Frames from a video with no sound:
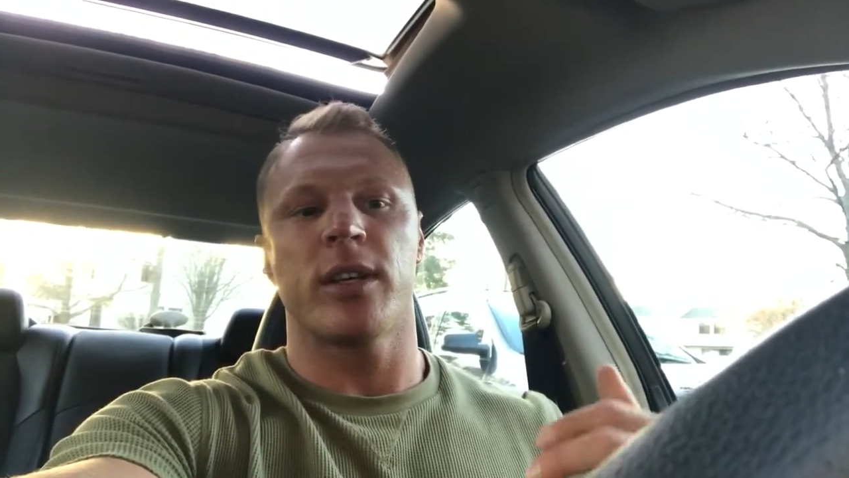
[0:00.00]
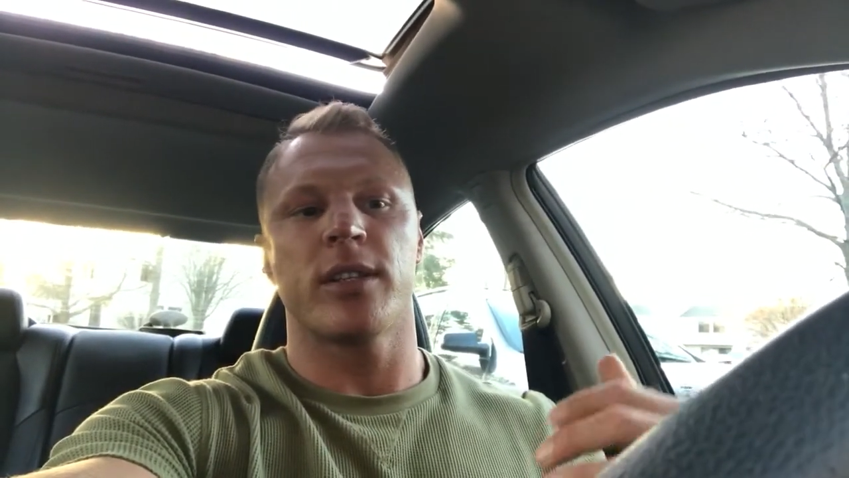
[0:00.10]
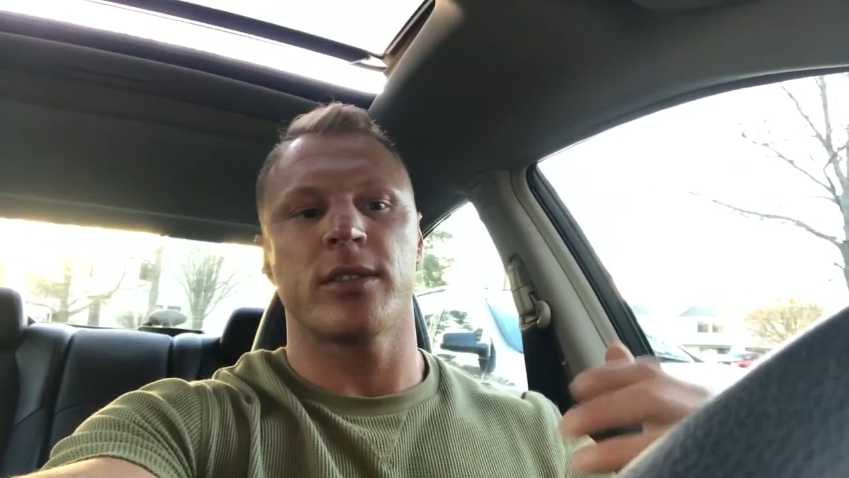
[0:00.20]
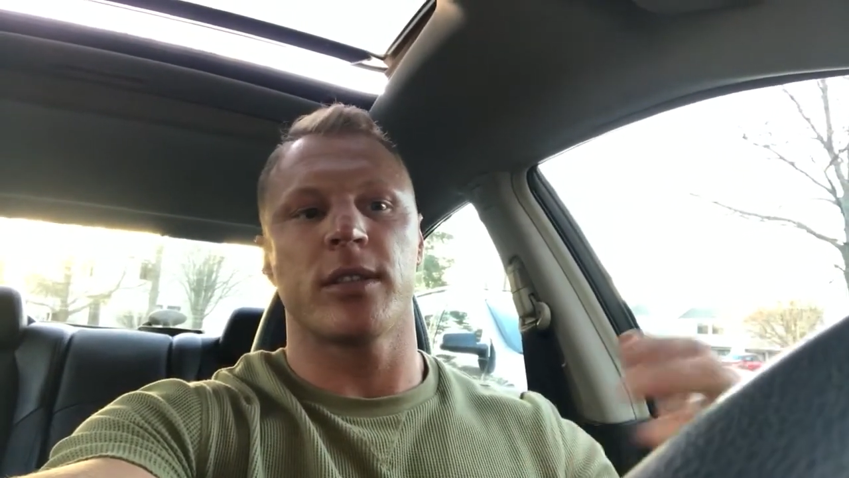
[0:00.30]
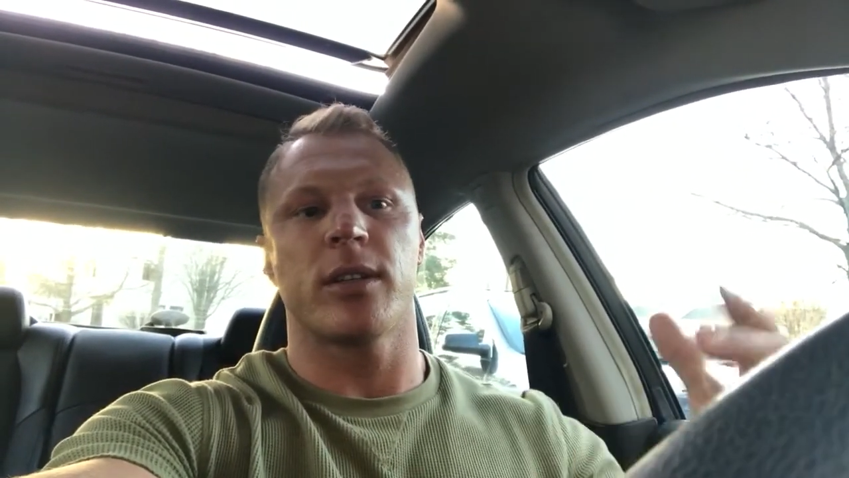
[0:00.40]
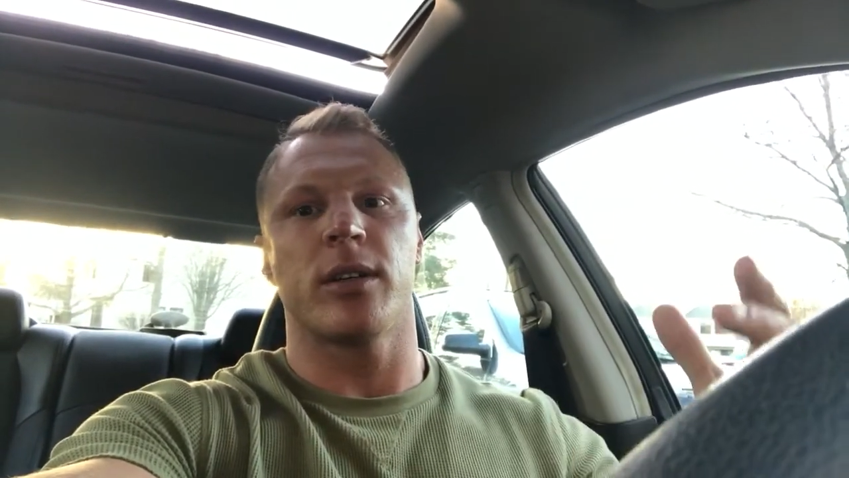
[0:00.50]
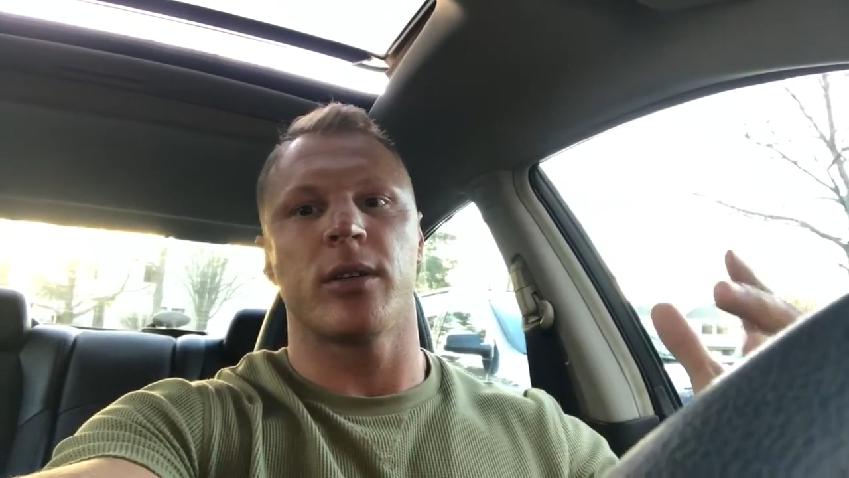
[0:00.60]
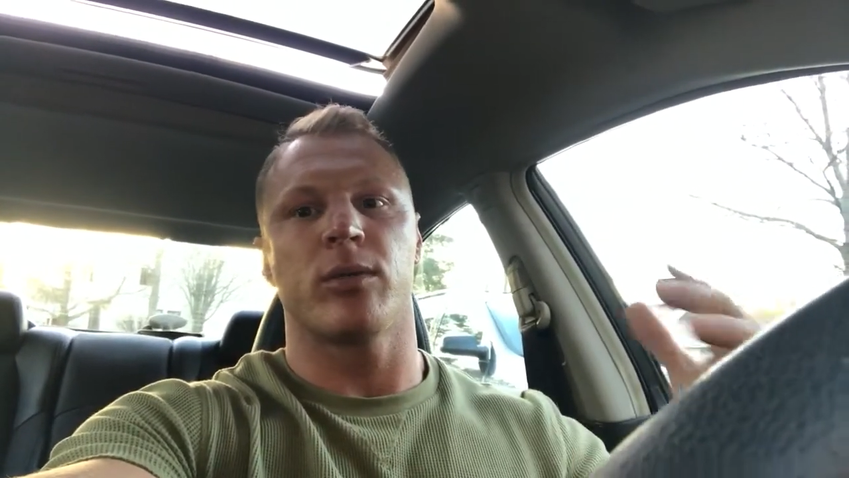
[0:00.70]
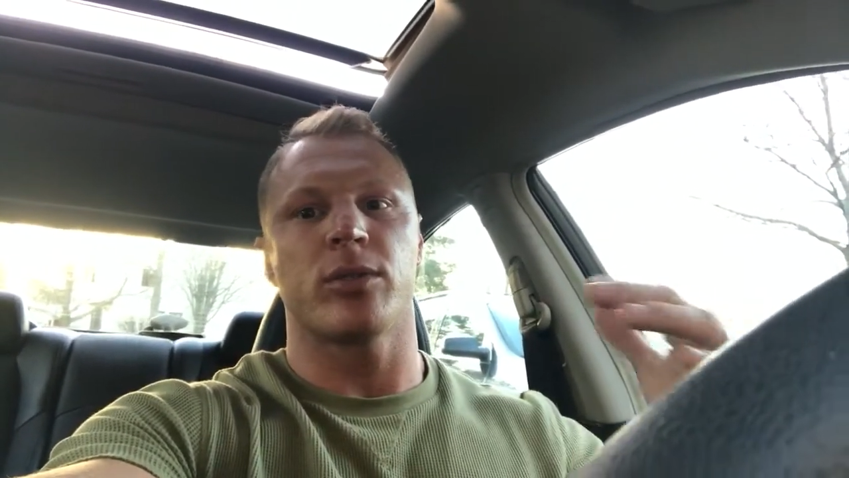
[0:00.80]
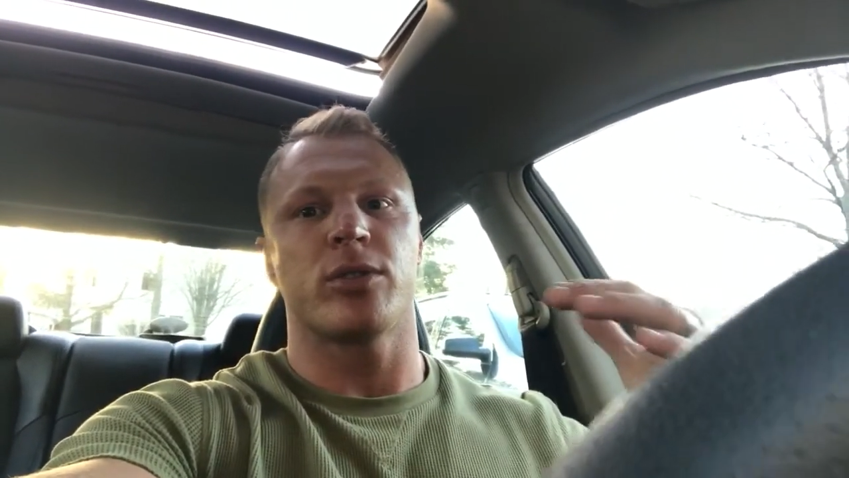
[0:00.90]
things
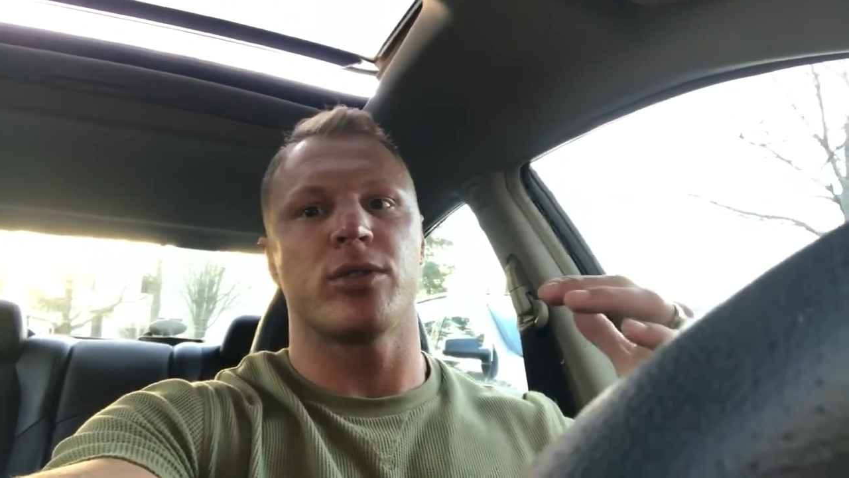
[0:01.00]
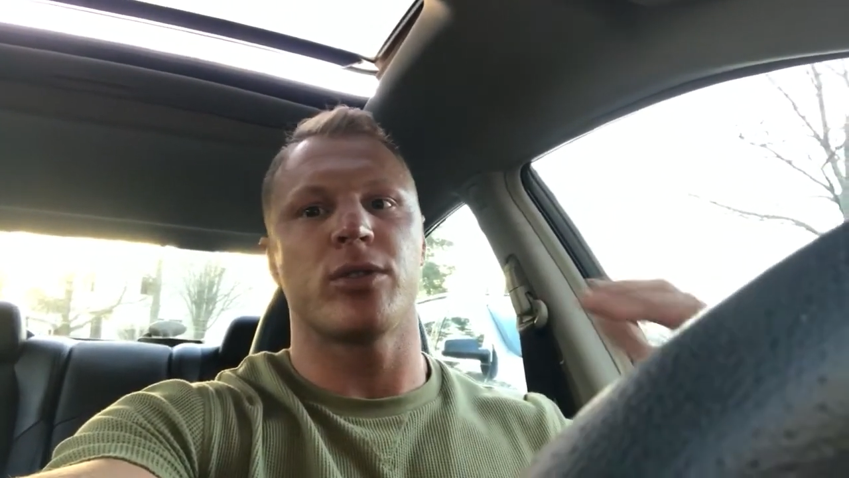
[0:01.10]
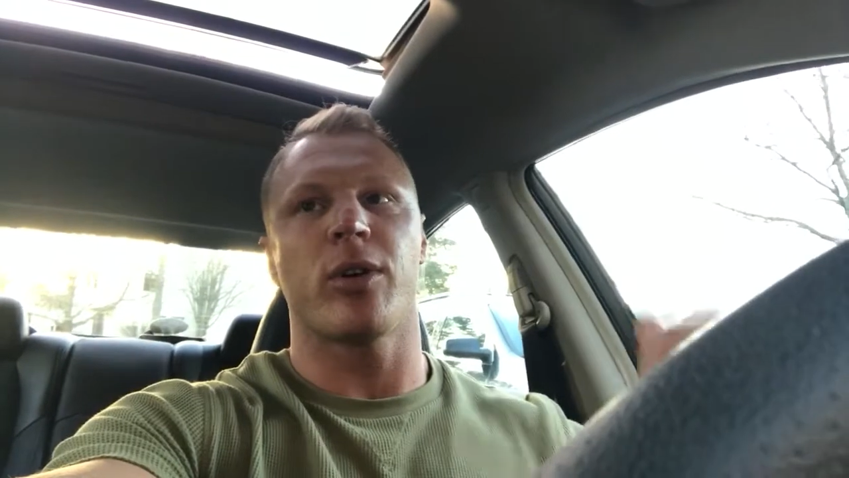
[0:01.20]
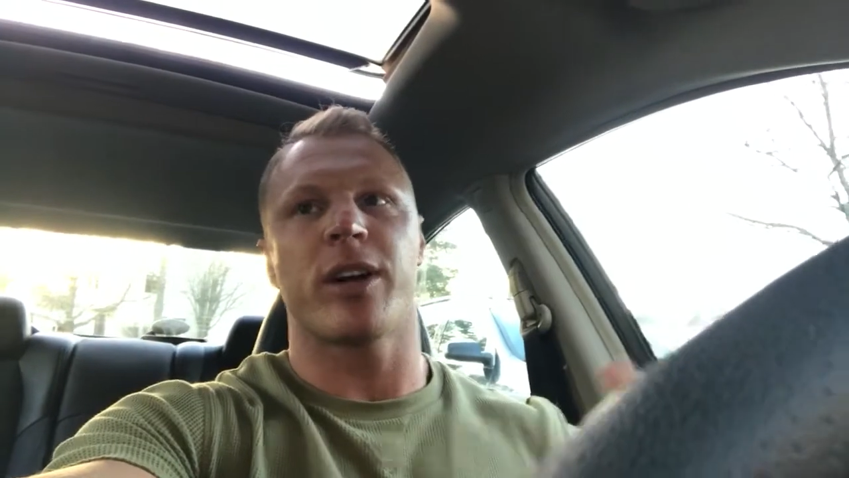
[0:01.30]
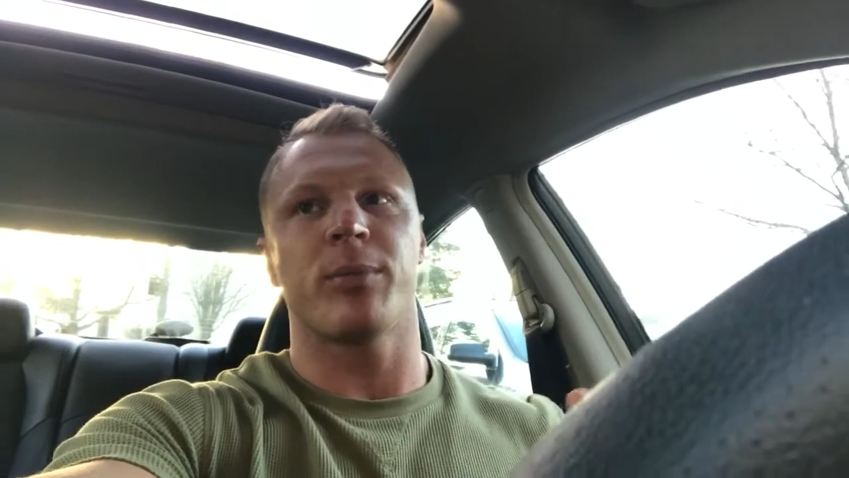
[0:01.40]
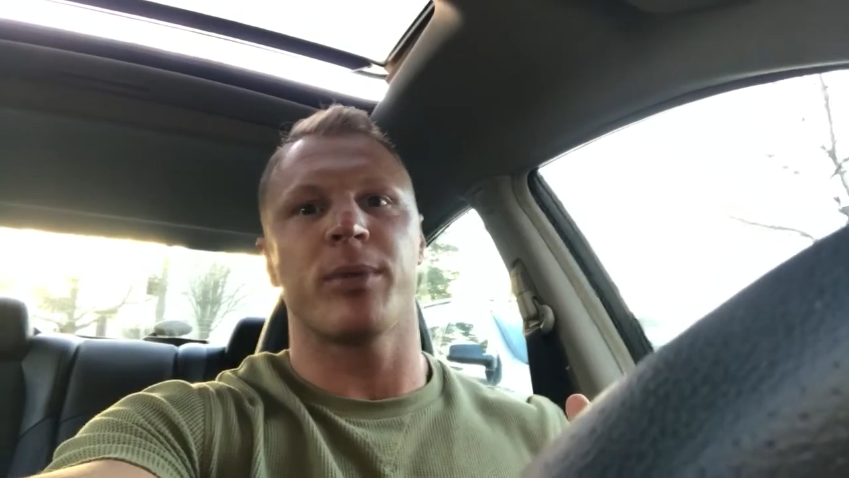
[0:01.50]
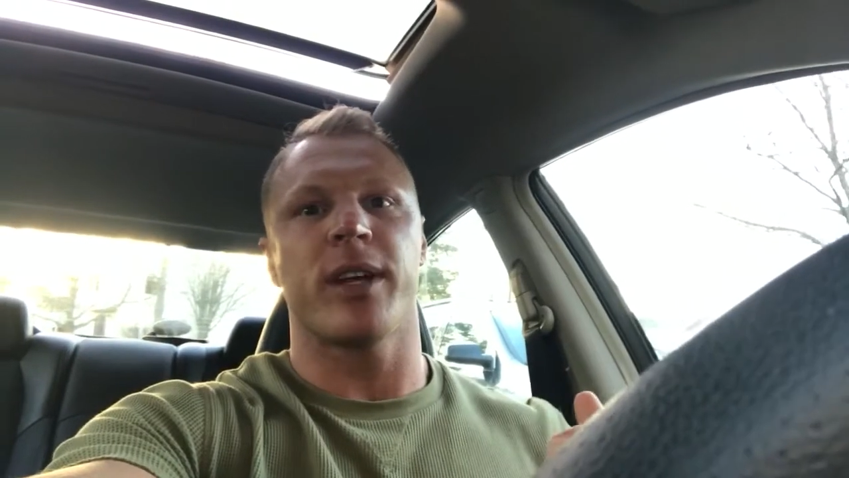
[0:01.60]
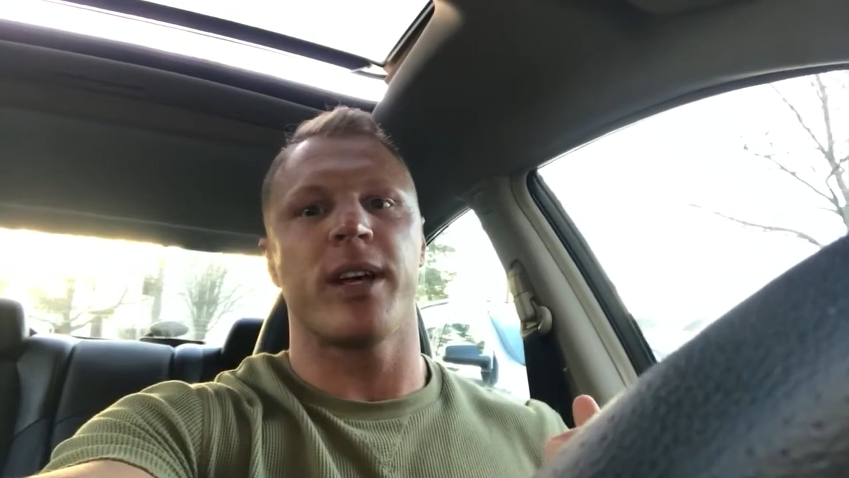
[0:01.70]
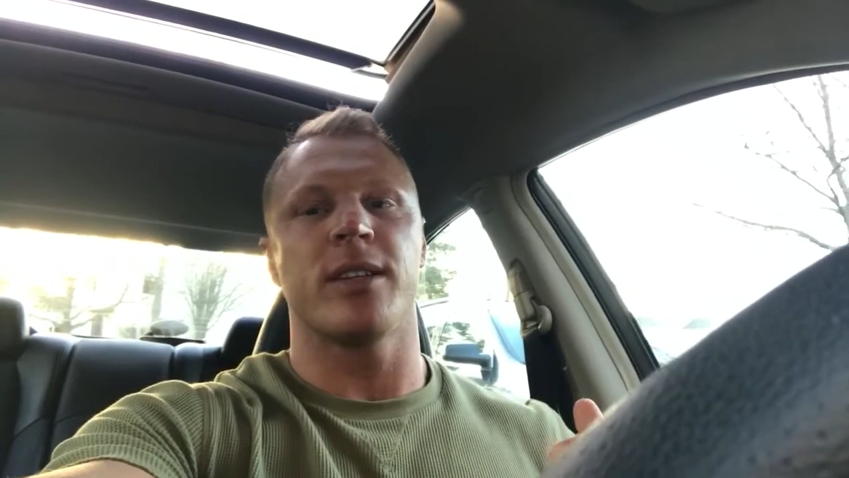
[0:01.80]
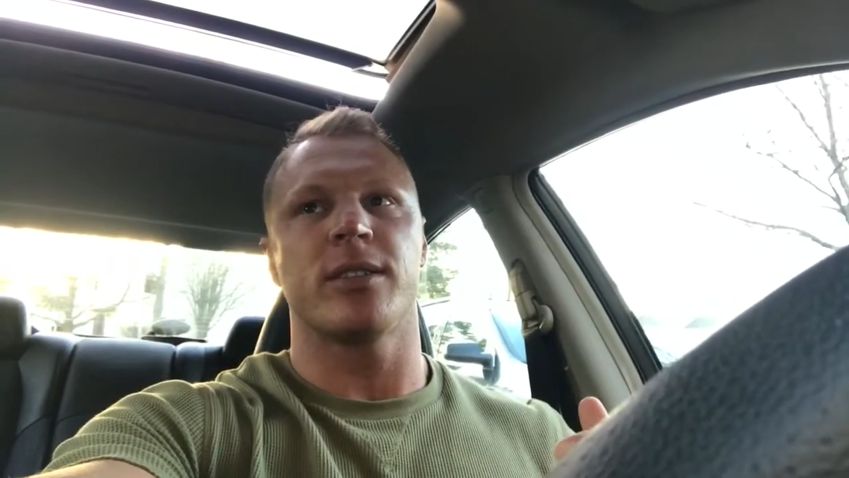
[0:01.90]
were so out of
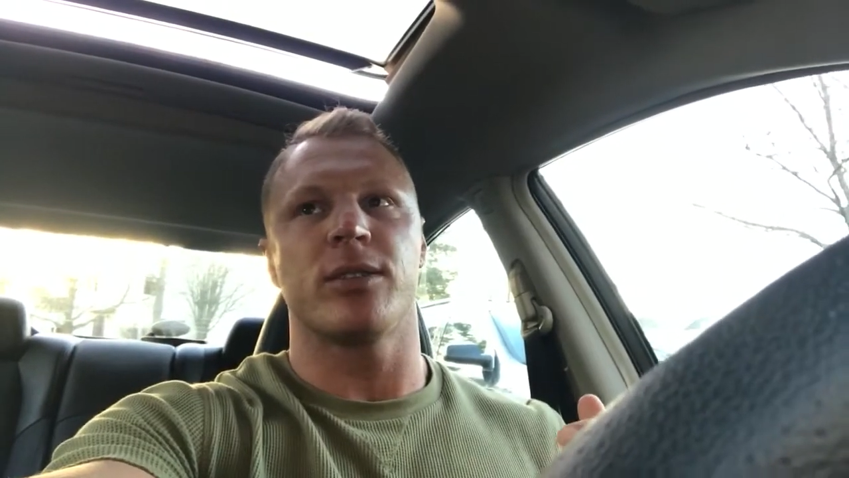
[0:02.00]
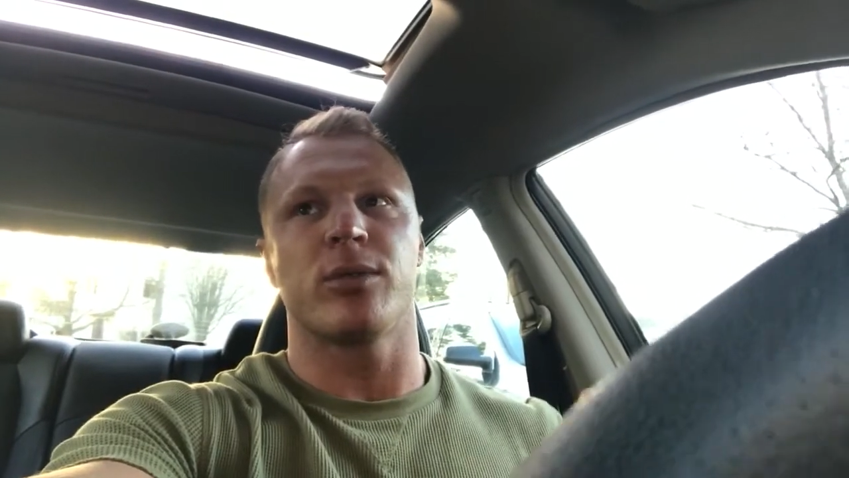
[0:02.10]
place.